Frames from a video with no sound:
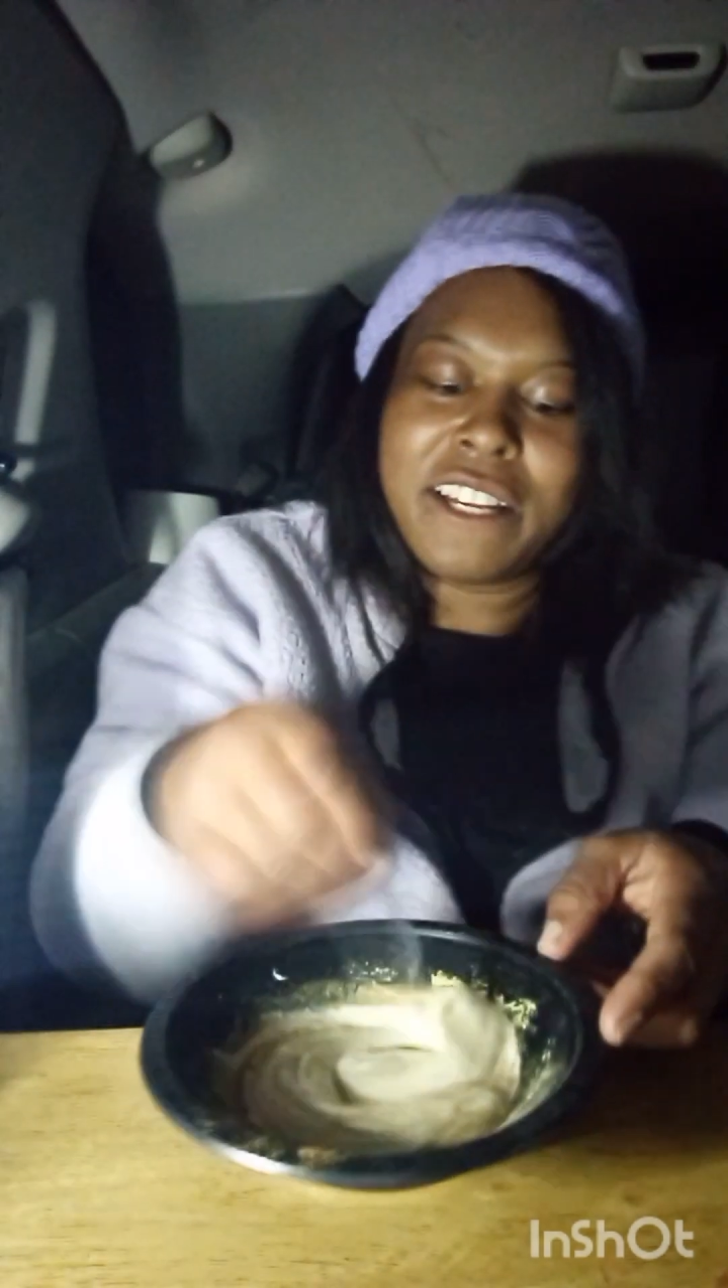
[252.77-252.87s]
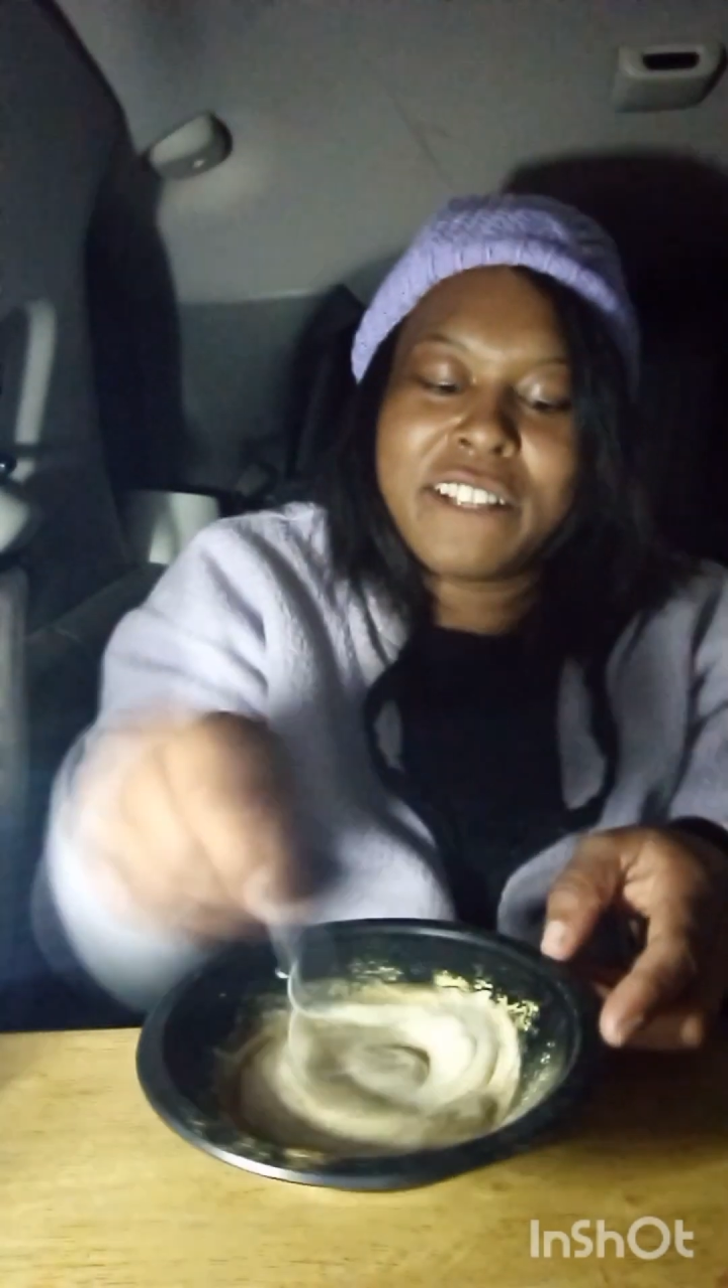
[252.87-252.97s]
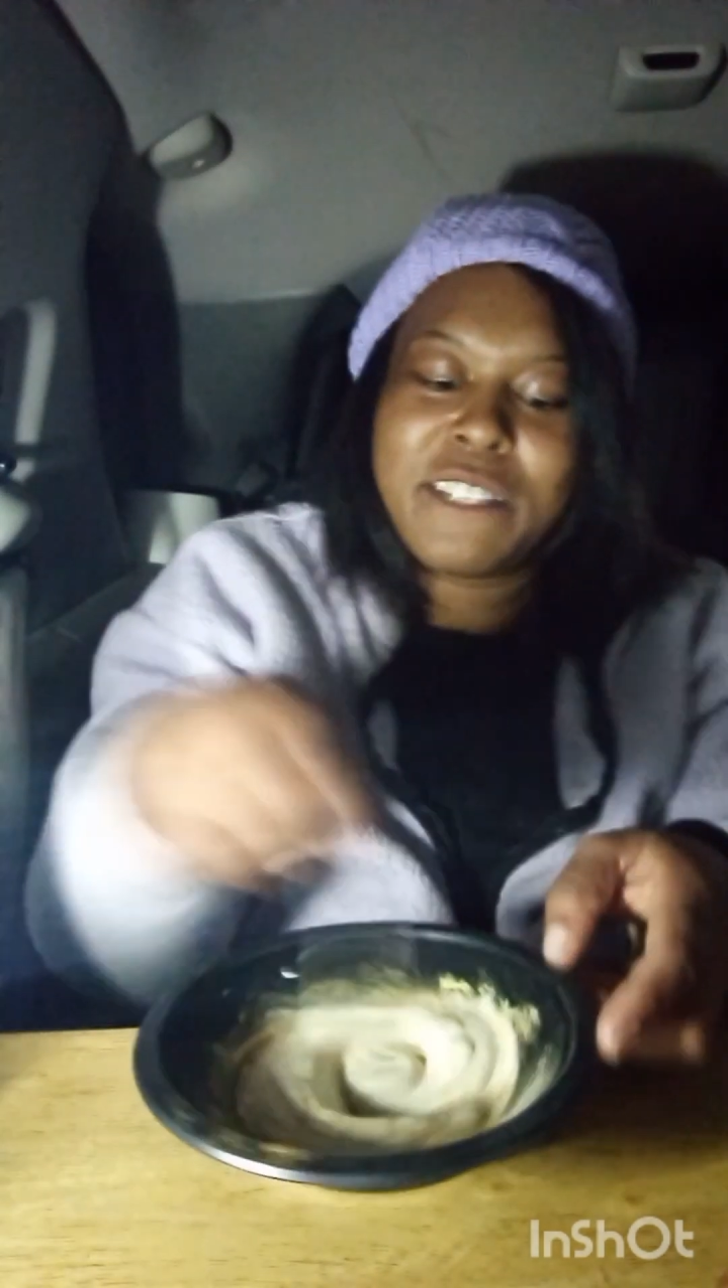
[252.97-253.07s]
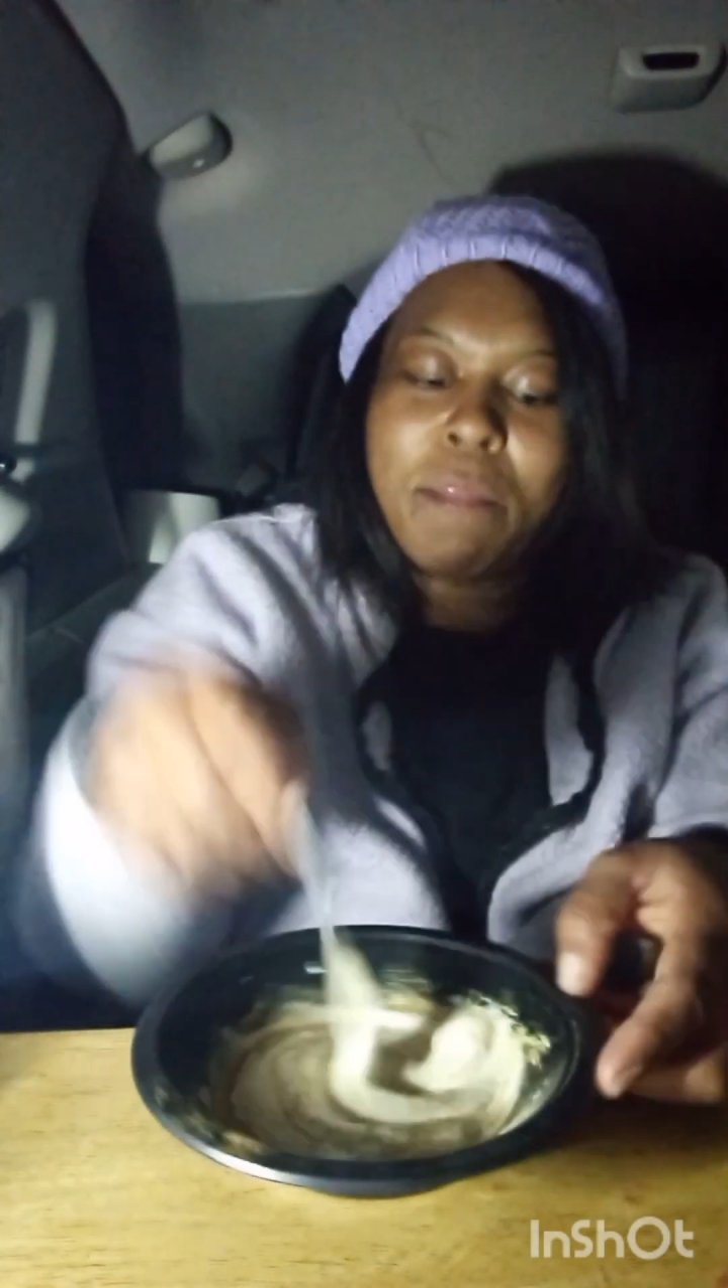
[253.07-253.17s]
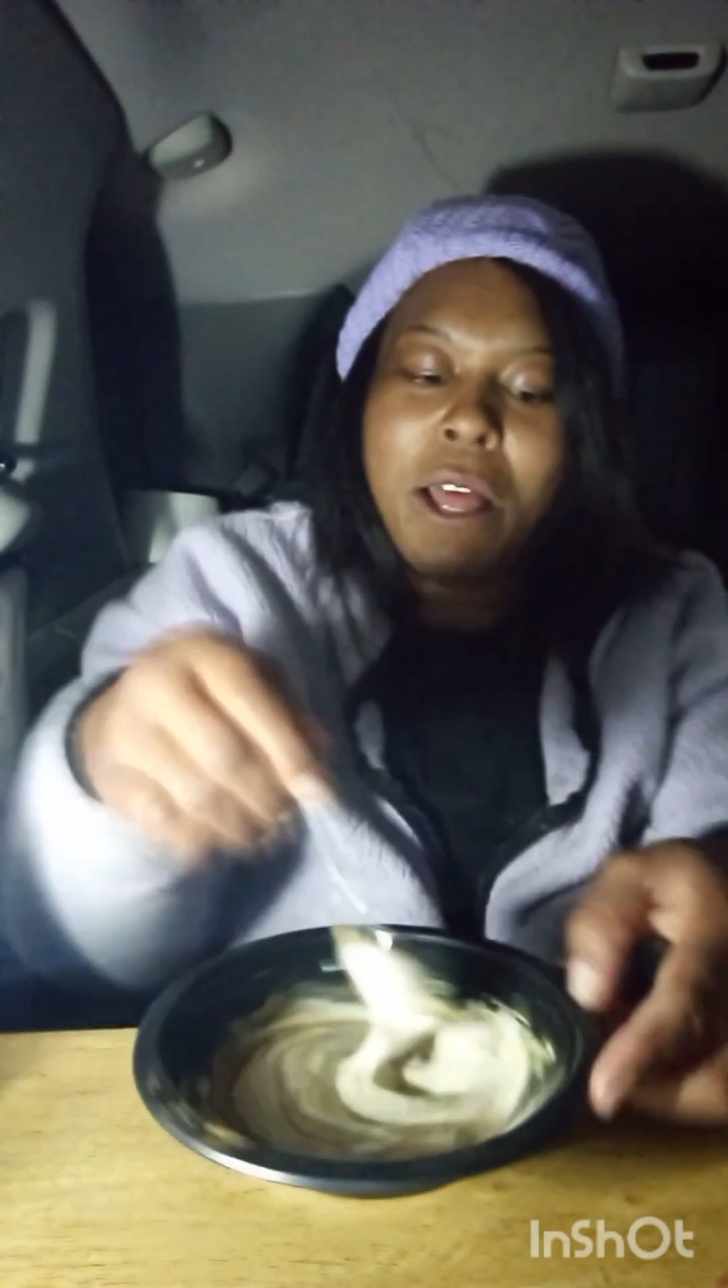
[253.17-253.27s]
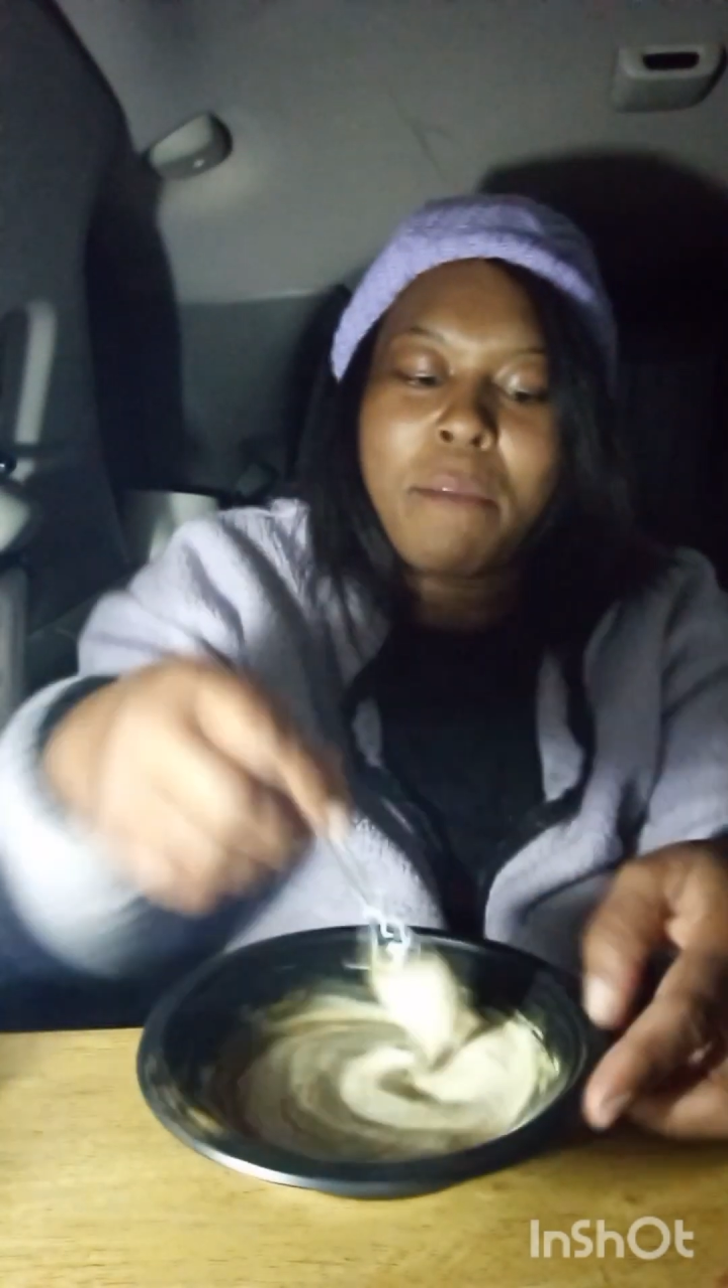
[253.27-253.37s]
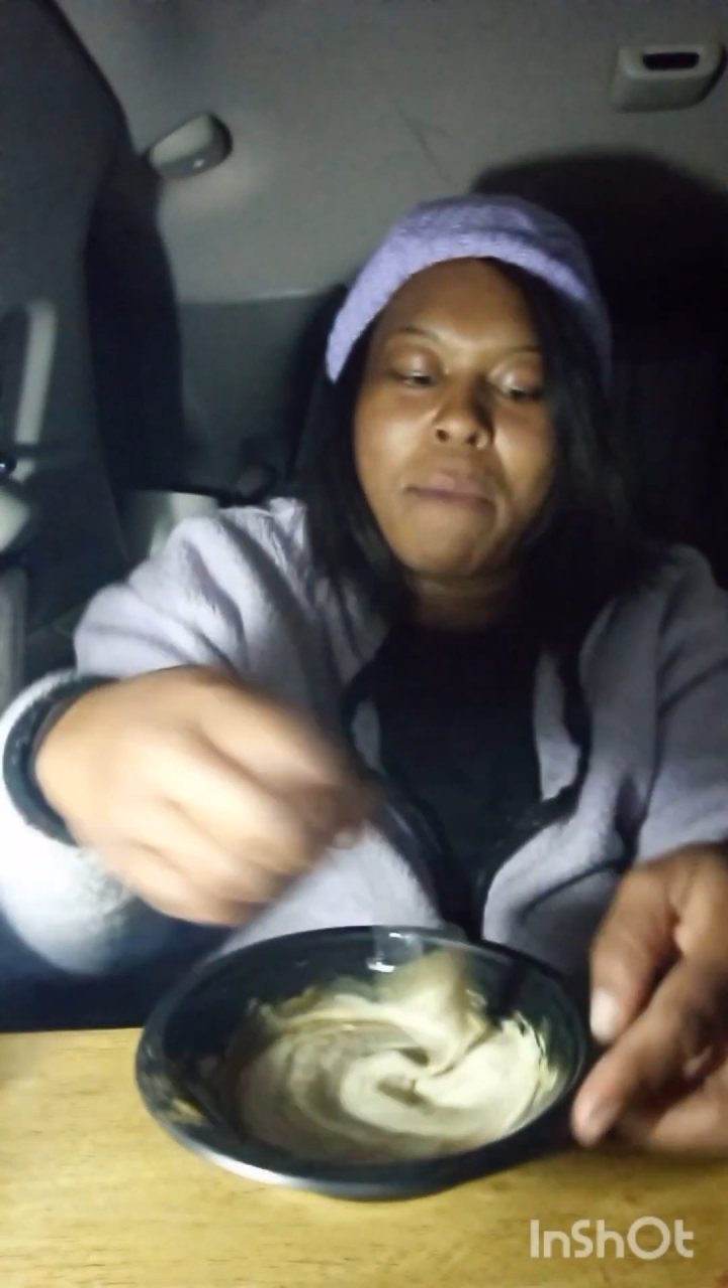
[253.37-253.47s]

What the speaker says: in a Ziploc